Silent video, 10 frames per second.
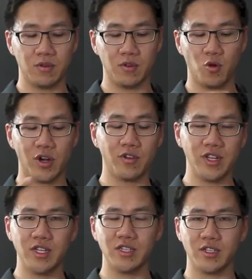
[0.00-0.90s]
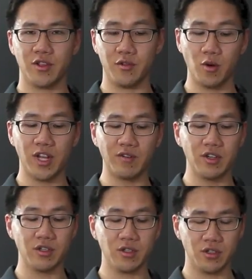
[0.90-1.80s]
quick release throw lever.
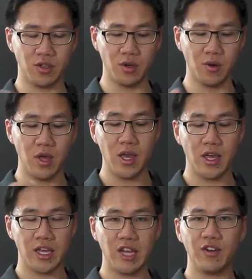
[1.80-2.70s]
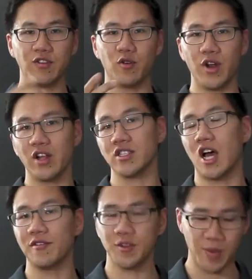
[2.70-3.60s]
So even if your rail is
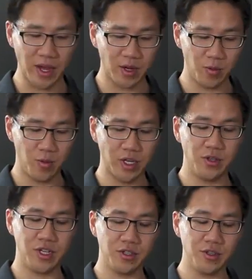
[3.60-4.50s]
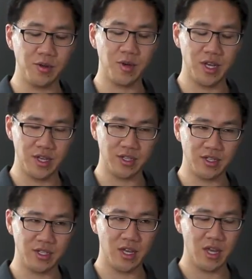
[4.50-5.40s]
off spec, what you can do
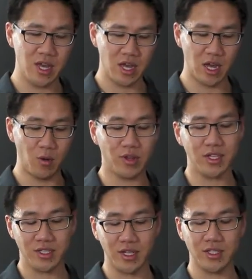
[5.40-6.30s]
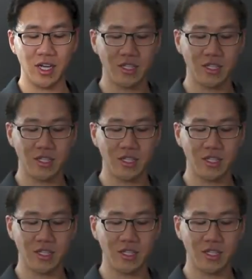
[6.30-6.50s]
is, what this thing does